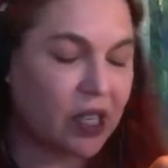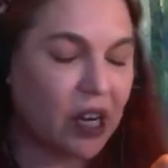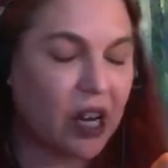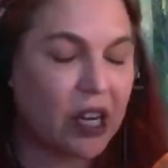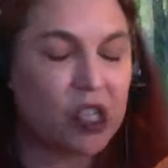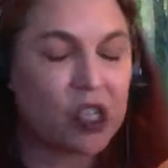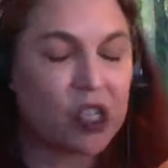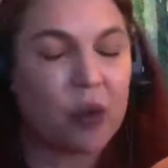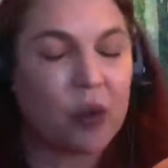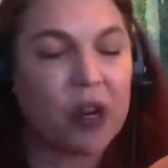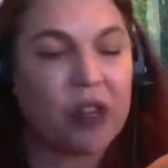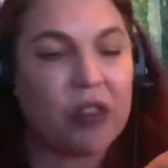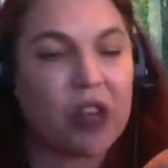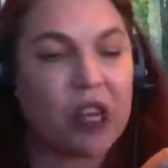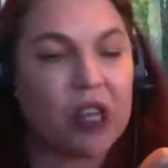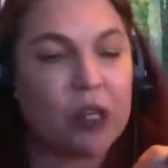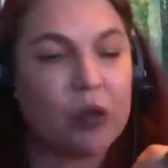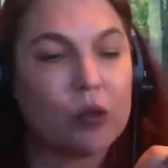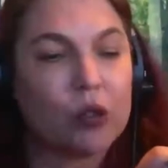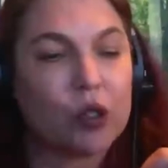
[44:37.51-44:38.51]
And I just want to
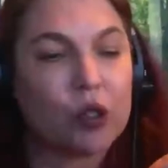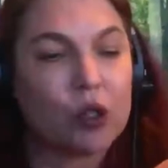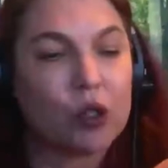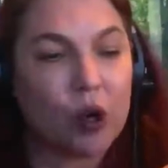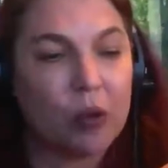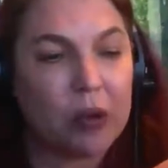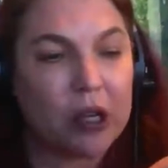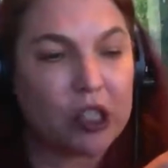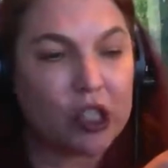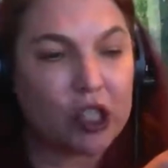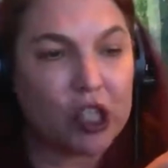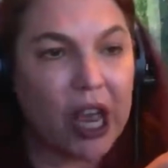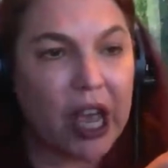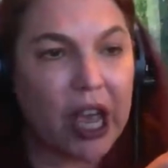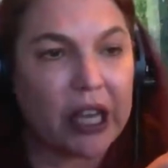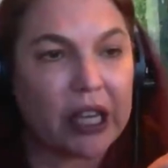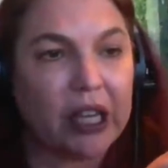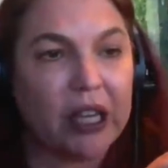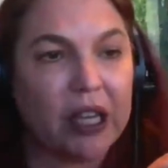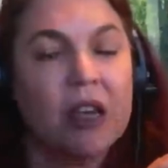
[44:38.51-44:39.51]
thank you so much,
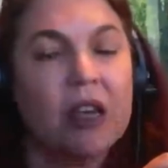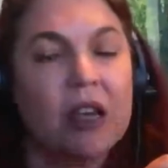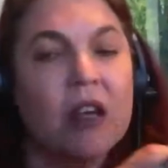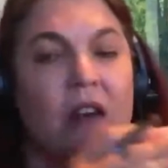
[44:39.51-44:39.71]
Jackie.